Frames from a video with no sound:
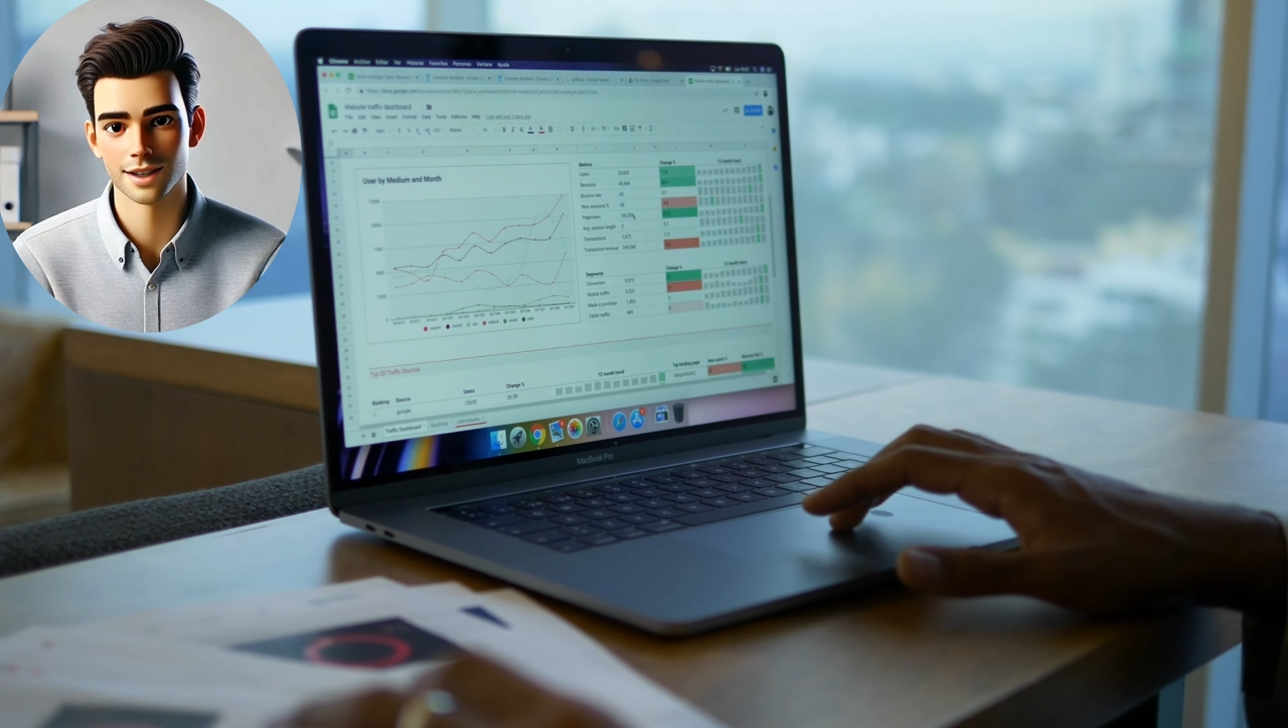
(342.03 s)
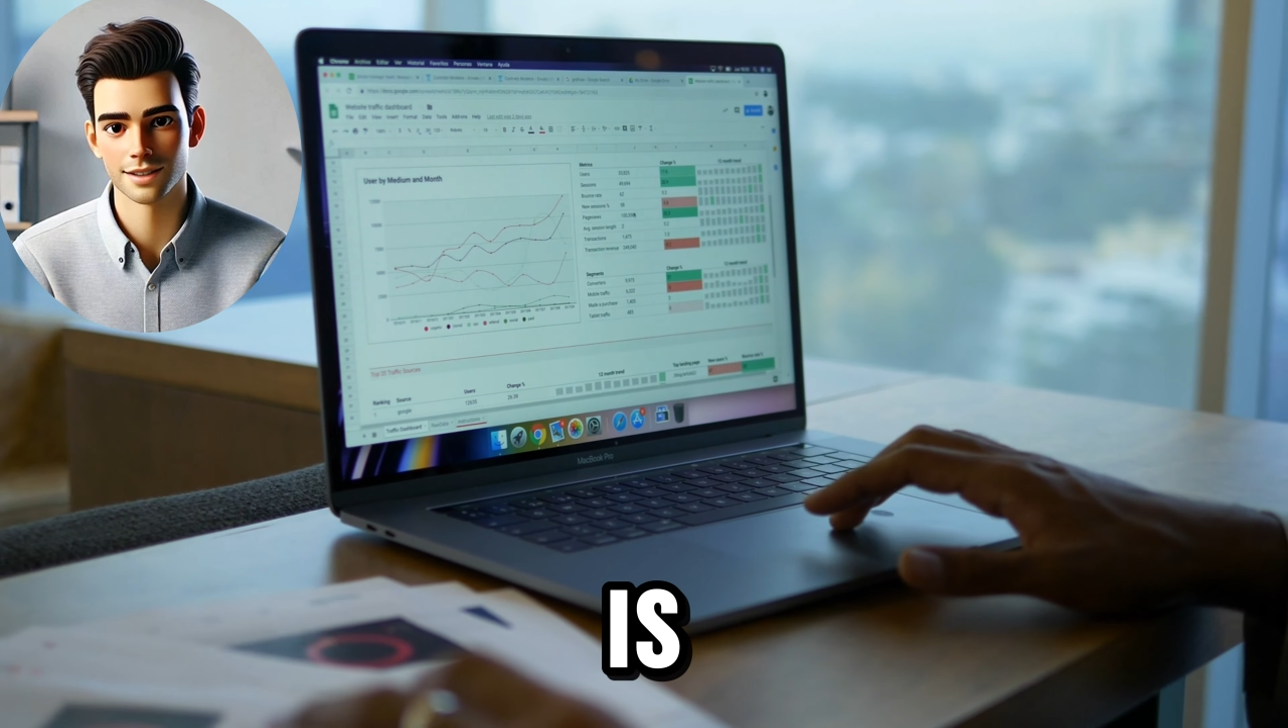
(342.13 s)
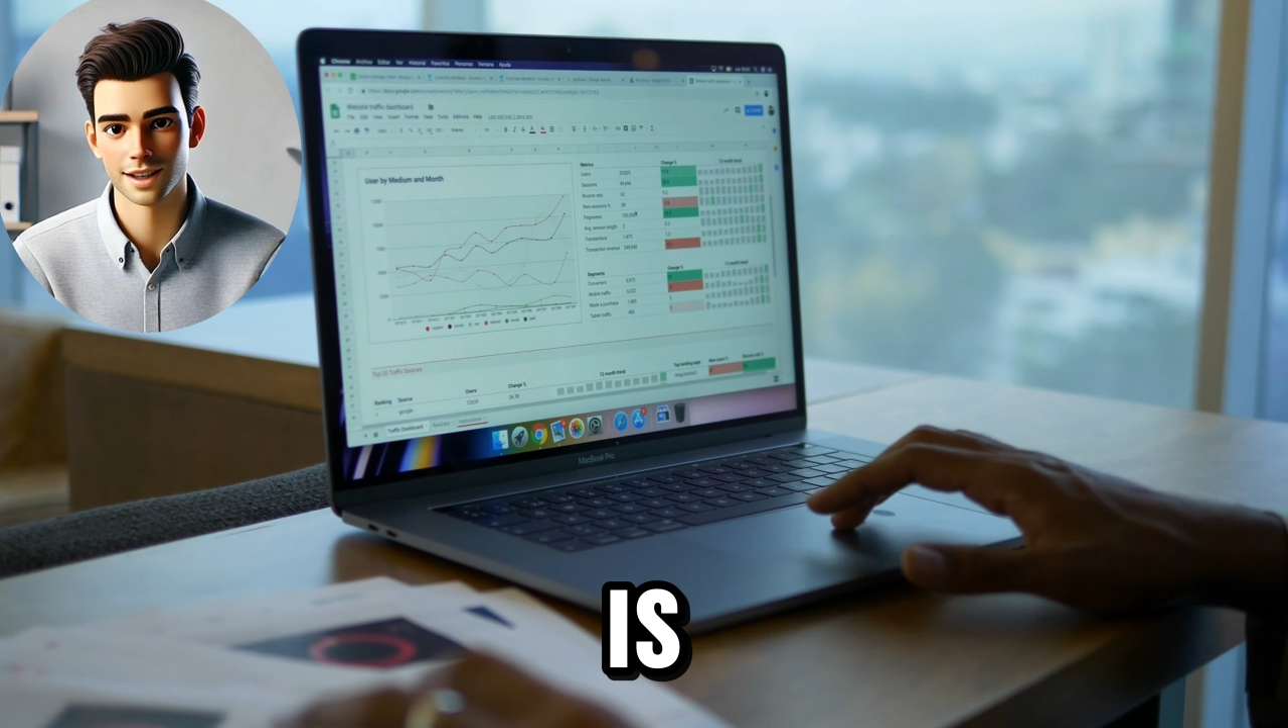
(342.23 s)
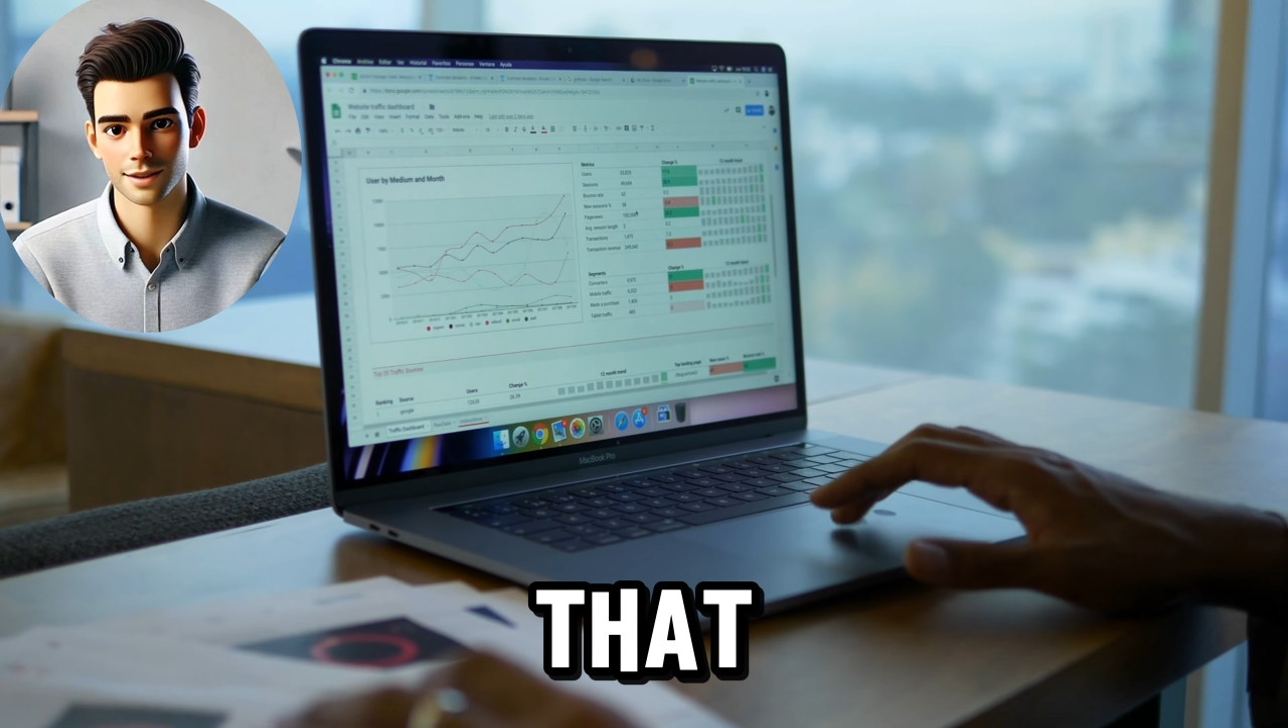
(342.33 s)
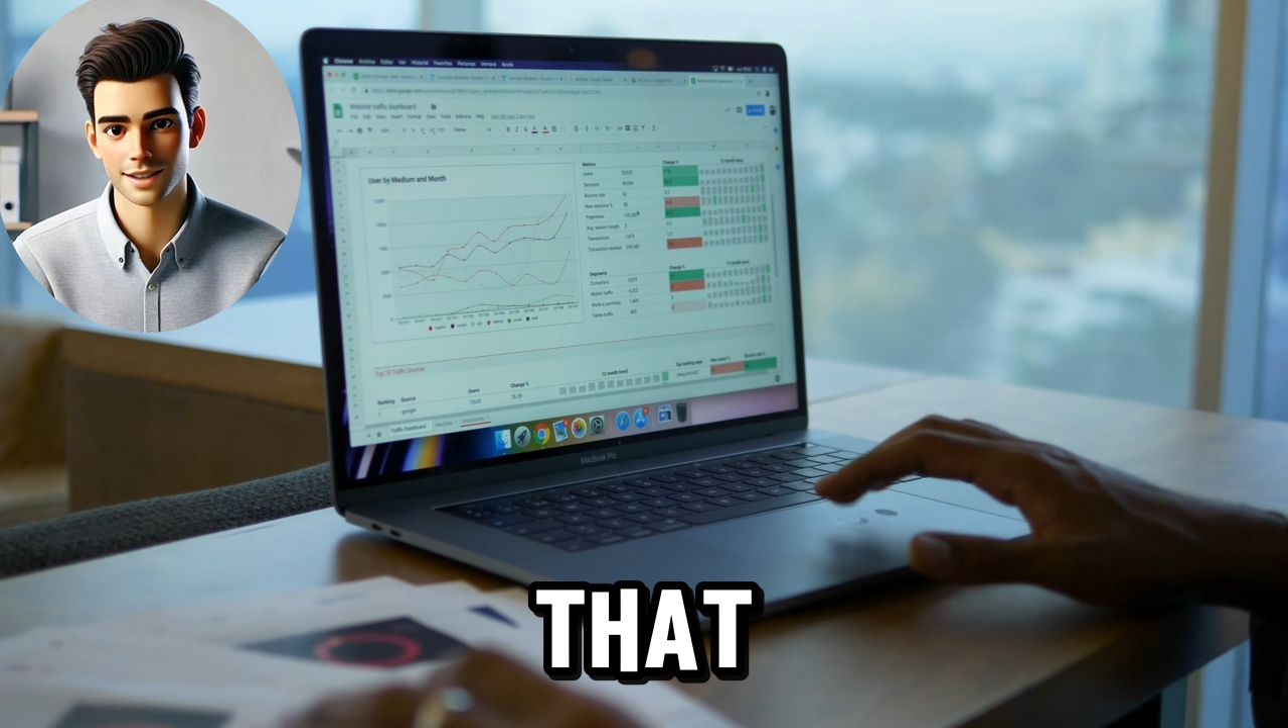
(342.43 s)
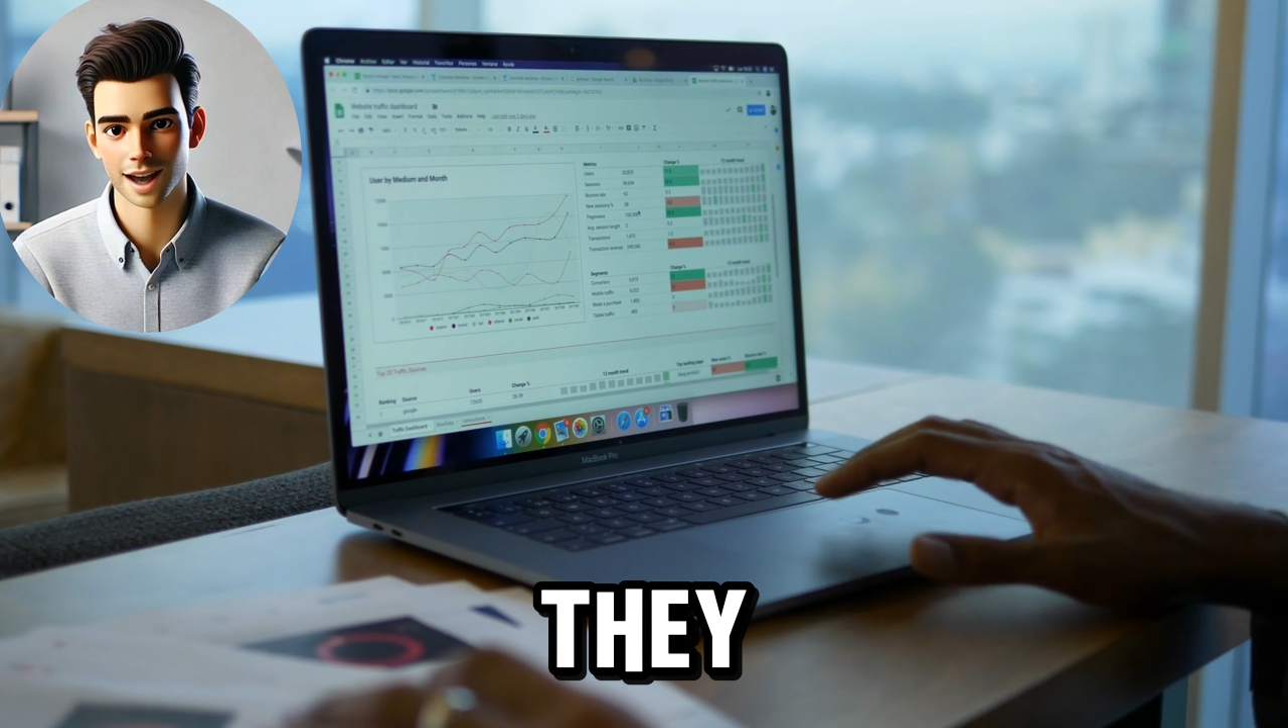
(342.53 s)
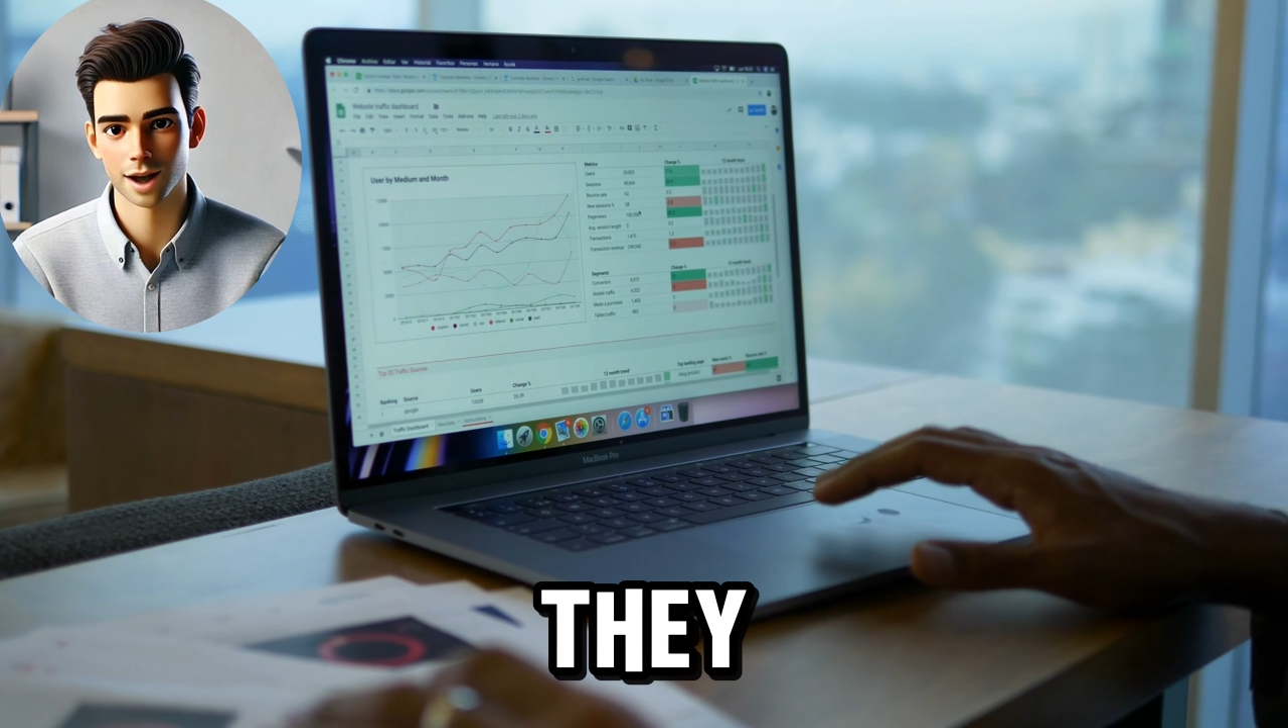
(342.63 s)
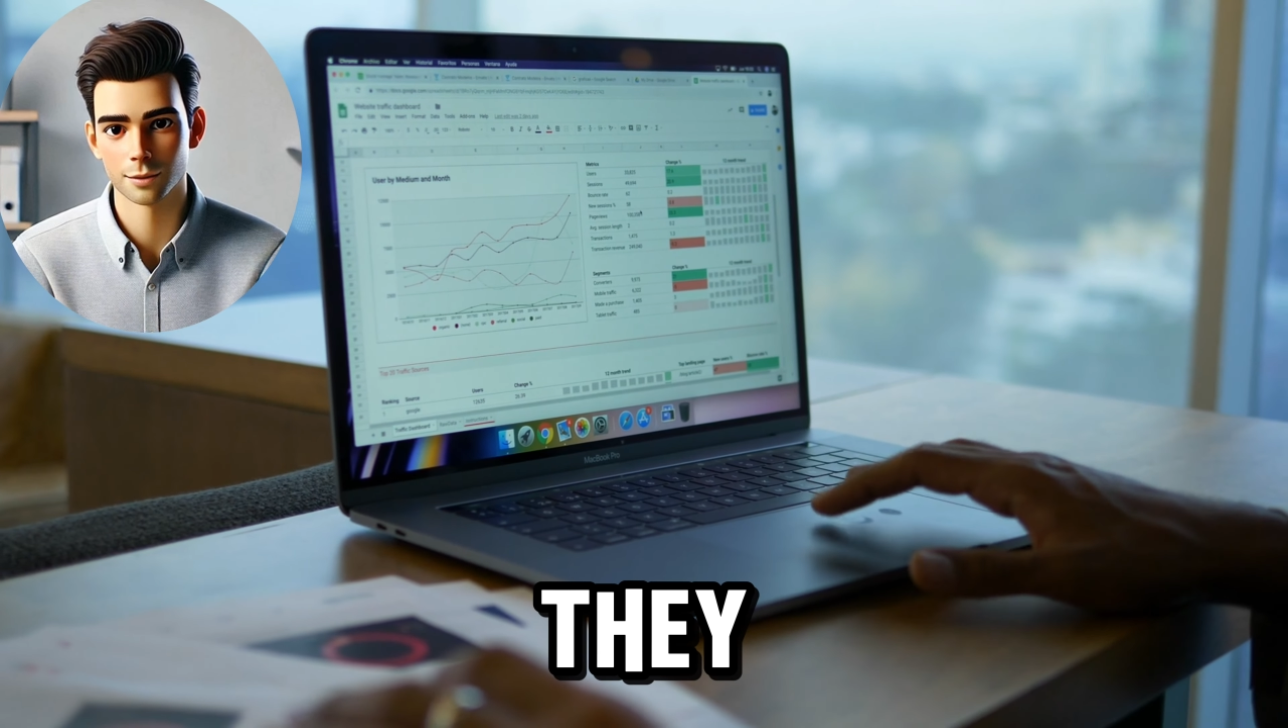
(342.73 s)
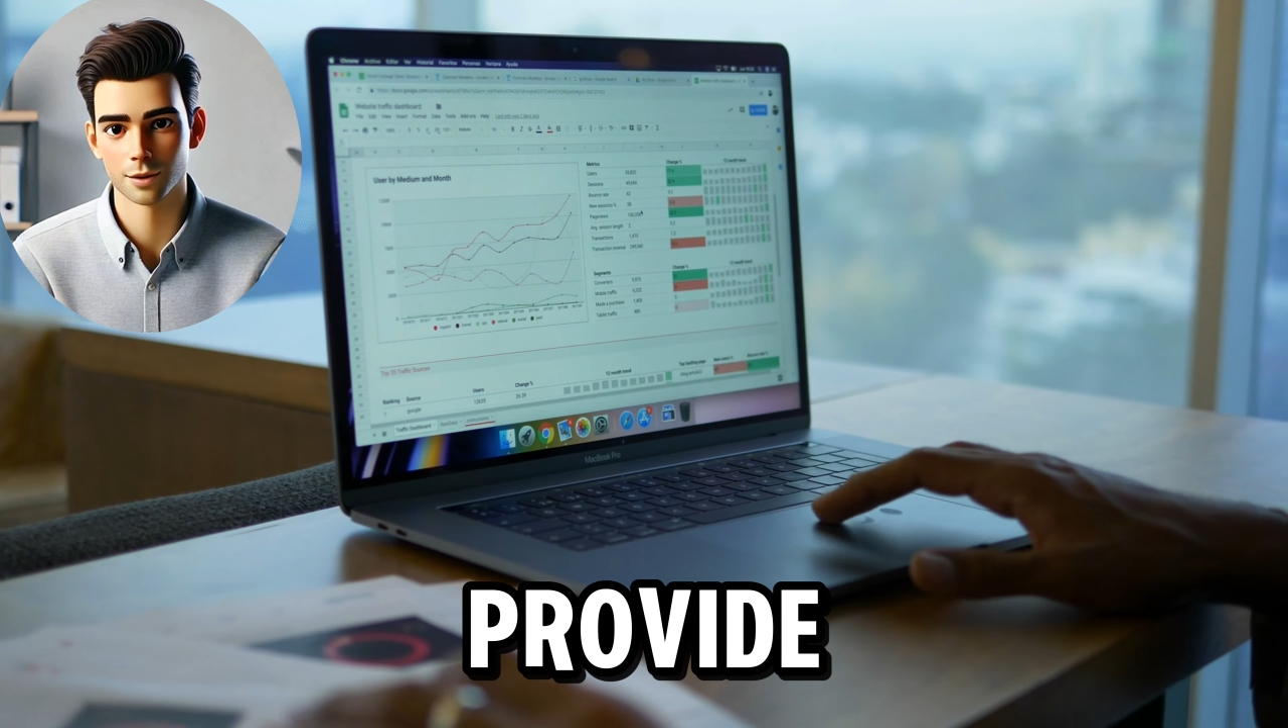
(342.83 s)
is that they